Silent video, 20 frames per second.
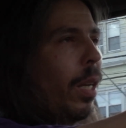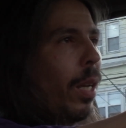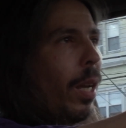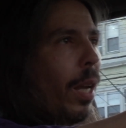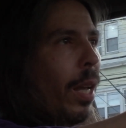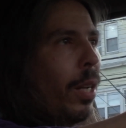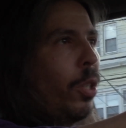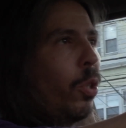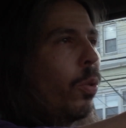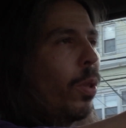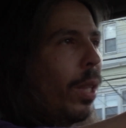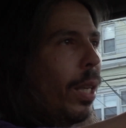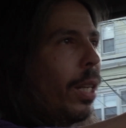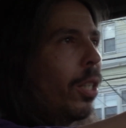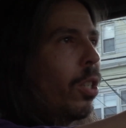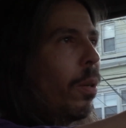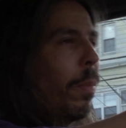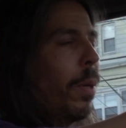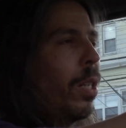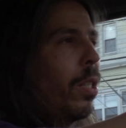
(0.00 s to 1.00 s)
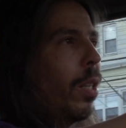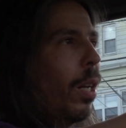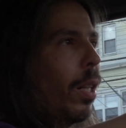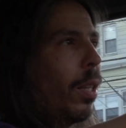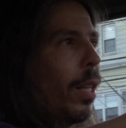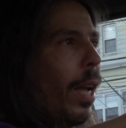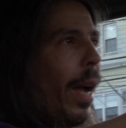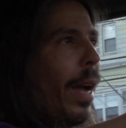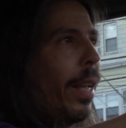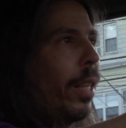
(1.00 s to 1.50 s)
and you think somebody's going
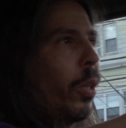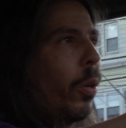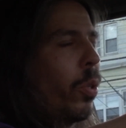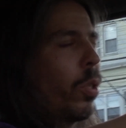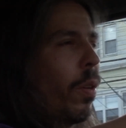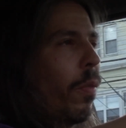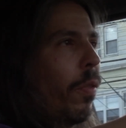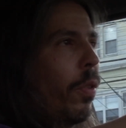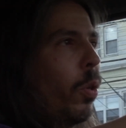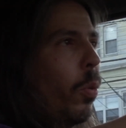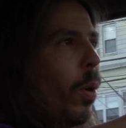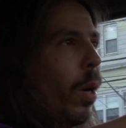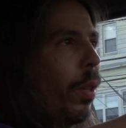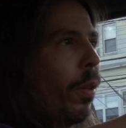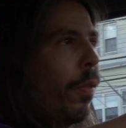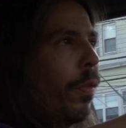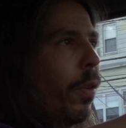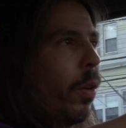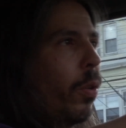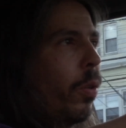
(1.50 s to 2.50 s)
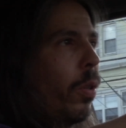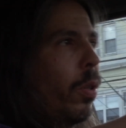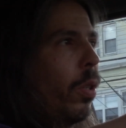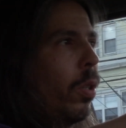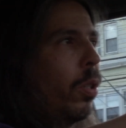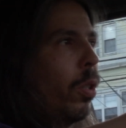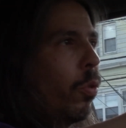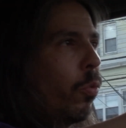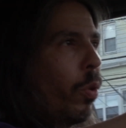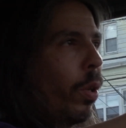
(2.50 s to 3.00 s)
to diagnose it for you on the phone,
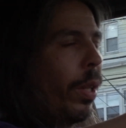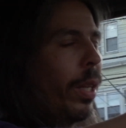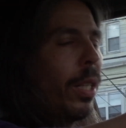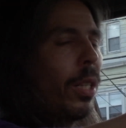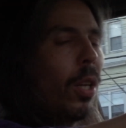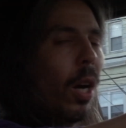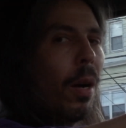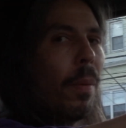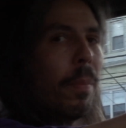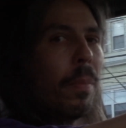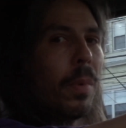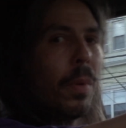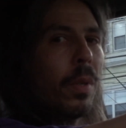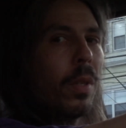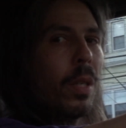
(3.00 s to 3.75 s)
you're really dumb.